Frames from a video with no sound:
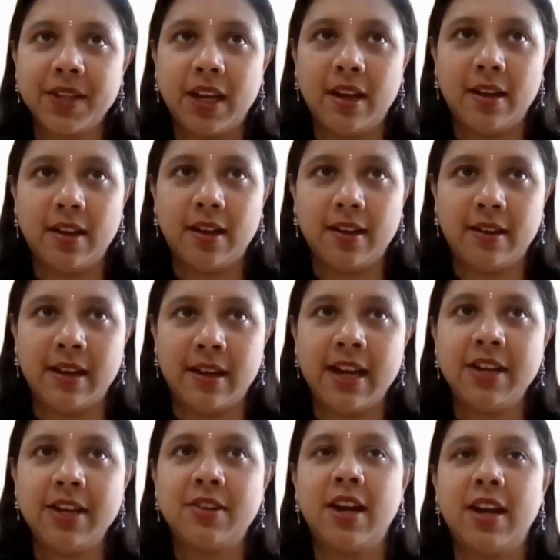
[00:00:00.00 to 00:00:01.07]

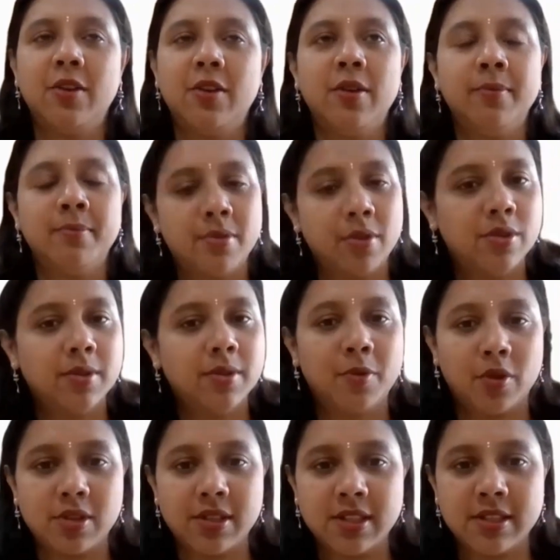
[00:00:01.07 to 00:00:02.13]
I try to improve the
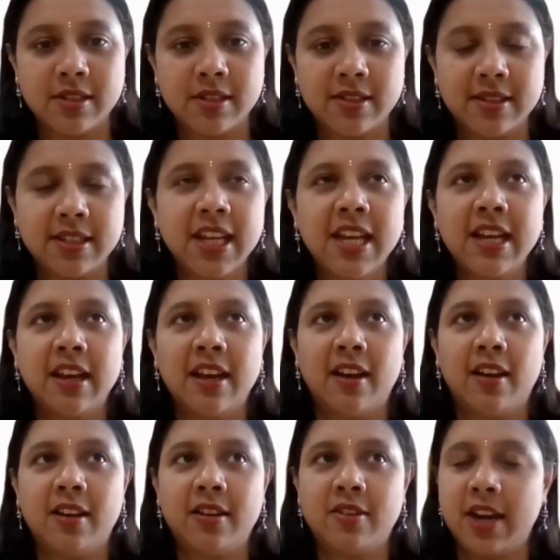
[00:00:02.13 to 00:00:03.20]
processes,
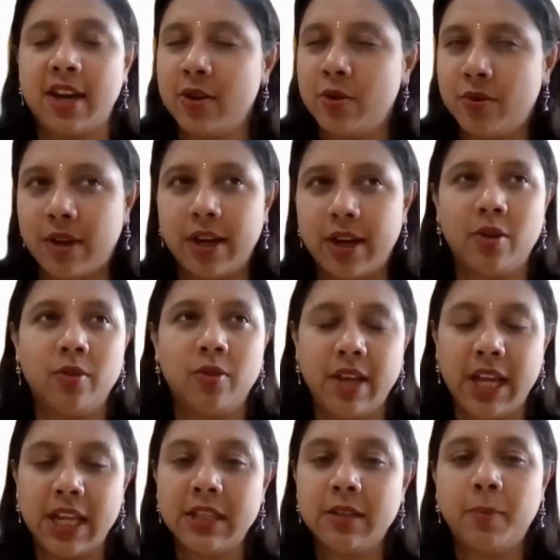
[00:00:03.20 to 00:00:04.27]
try to find out
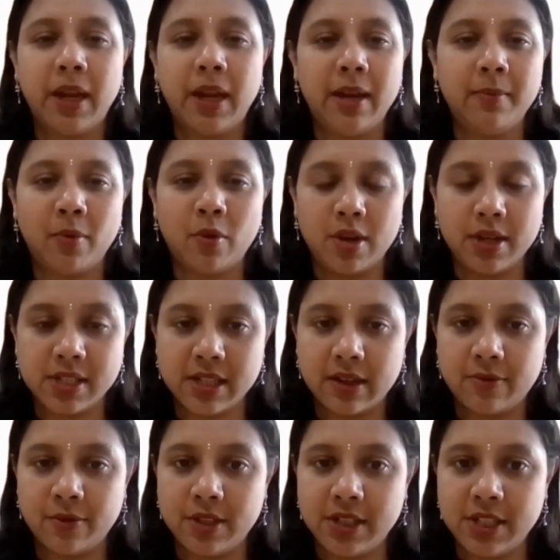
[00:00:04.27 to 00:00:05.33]
where the pain points
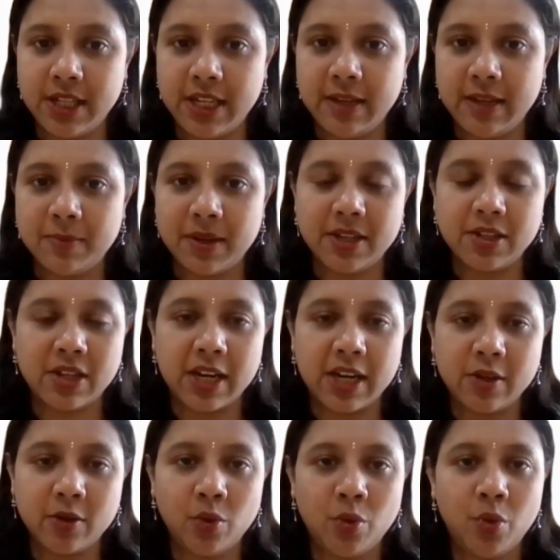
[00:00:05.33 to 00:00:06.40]
are for the team and try
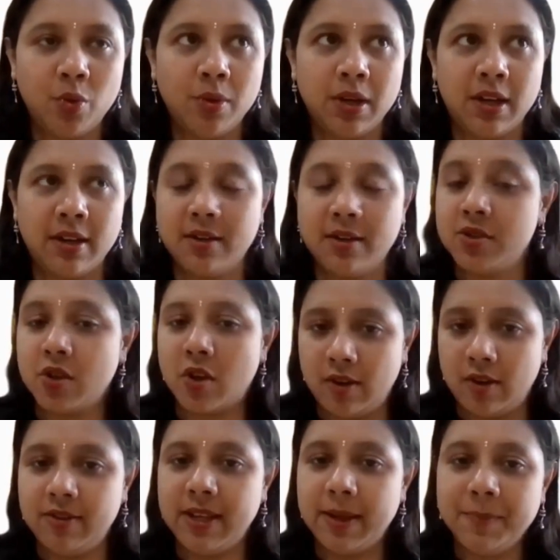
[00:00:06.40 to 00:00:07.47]
to
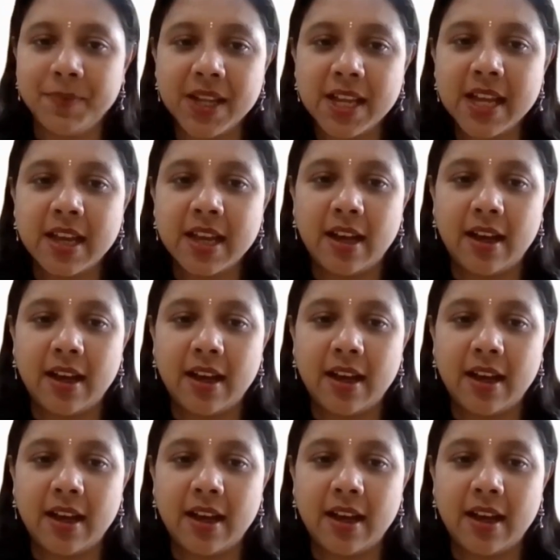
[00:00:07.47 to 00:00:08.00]
solve them.